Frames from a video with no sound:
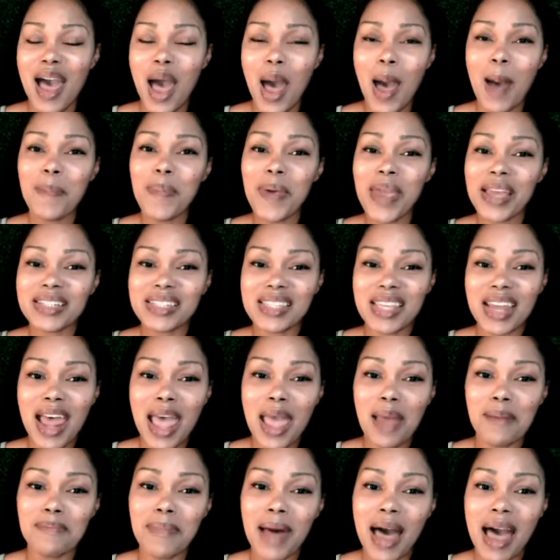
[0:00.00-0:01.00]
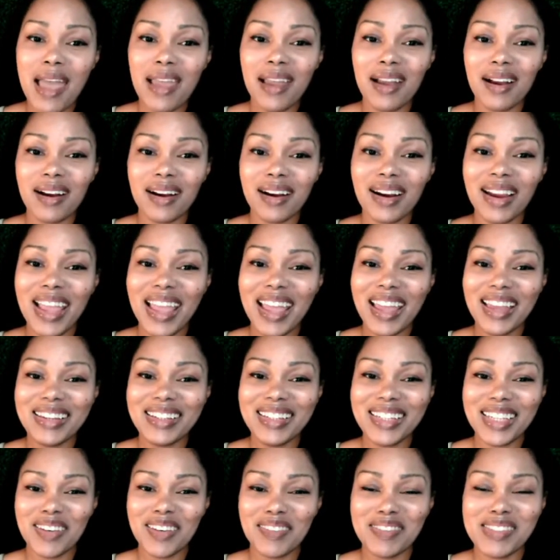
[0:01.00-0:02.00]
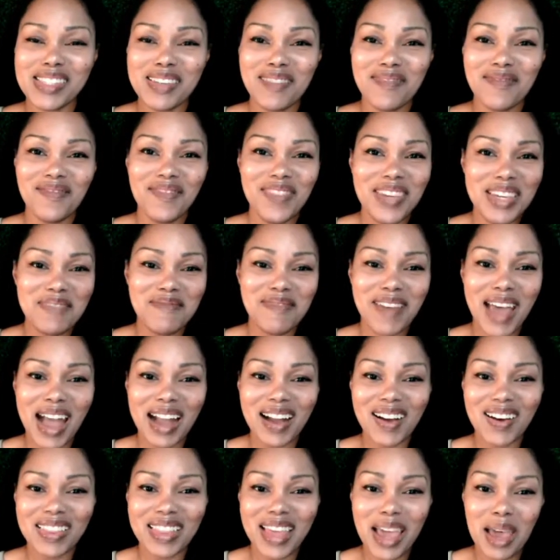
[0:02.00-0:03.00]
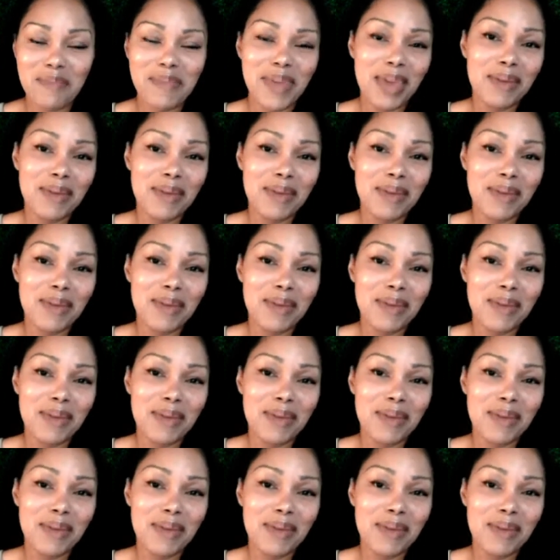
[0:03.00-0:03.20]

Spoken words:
a pitch that I admire and give some feedback on that.